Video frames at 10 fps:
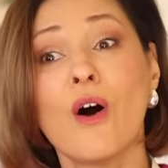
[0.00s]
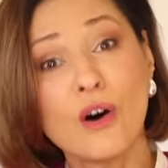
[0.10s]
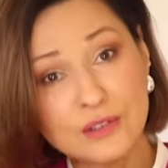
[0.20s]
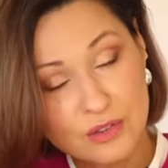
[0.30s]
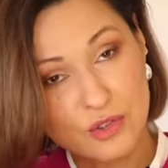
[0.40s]

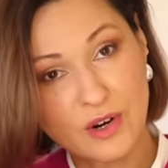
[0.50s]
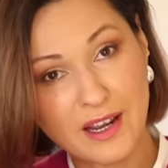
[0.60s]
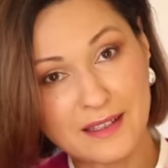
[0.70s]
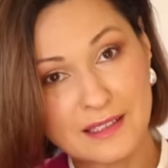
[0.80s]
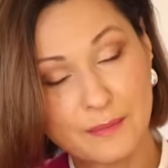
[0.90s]
on
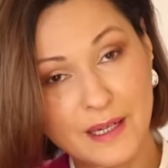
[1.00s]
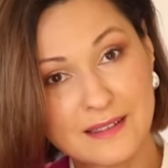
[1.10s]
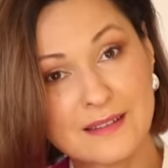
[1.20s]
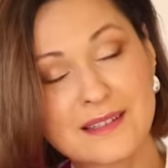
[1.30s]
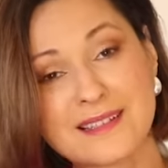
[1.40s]
trend,
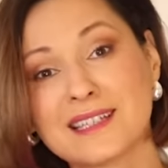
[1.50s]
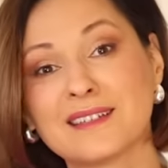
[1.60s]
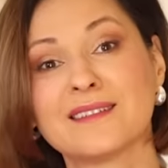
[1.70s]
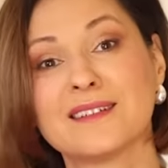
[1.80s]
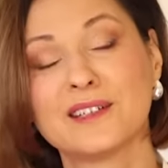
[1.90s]
but
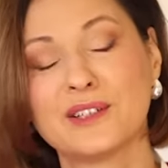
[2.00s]
still